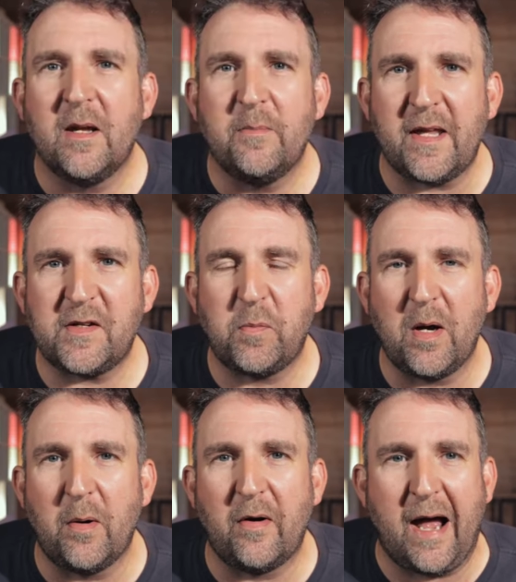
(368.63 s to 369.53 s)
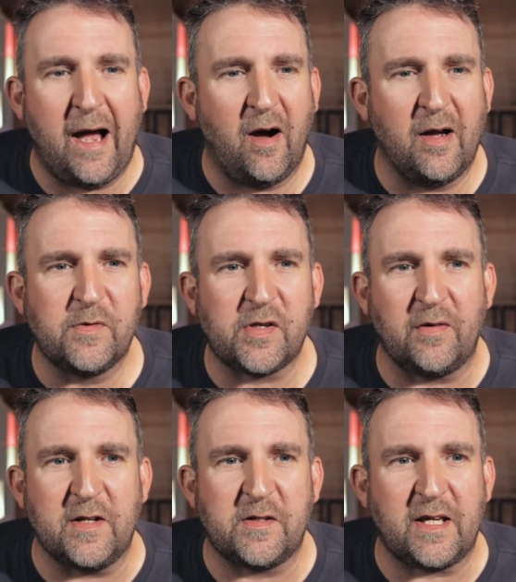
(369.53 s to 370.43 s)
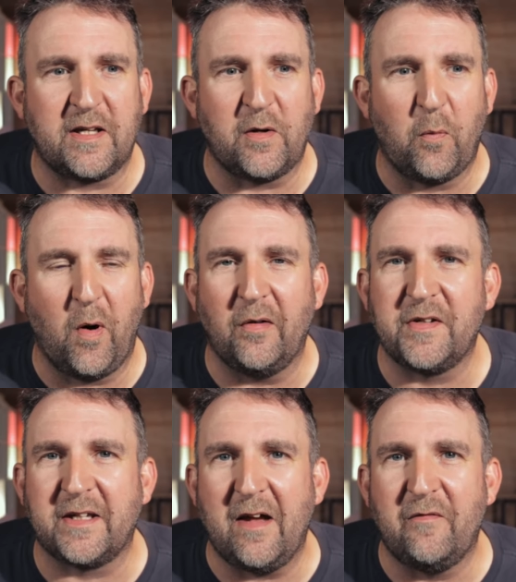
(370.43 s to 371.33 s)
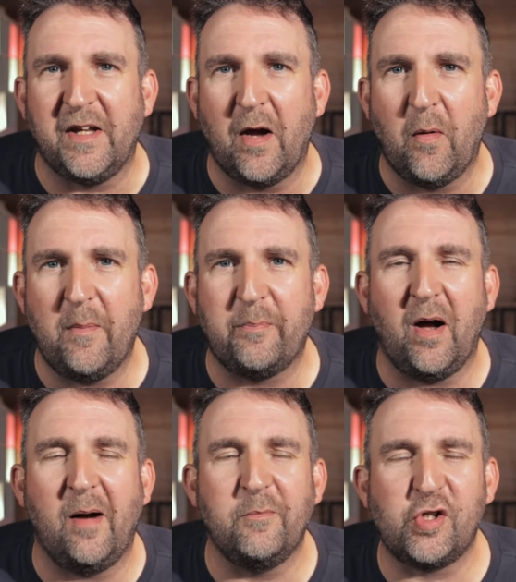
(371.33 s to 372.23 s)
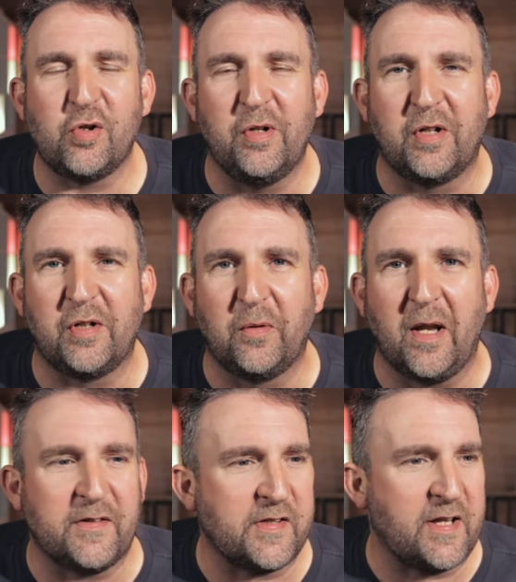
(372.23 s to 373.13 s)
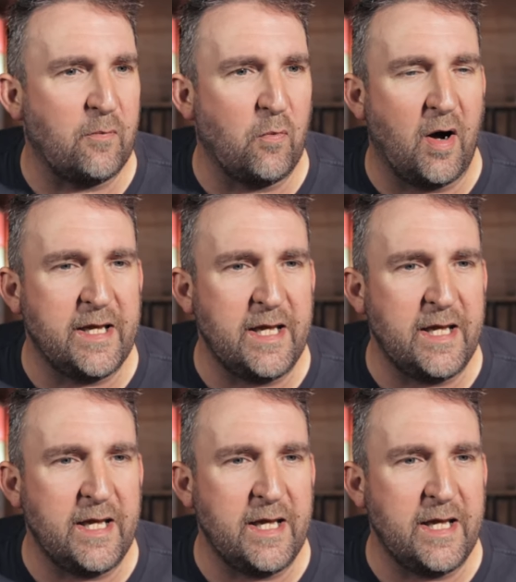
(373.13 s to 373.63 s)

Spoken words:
But that's where we're at. I'm sorry it's taken a while to get a video up, but I'm sure you can all understand why.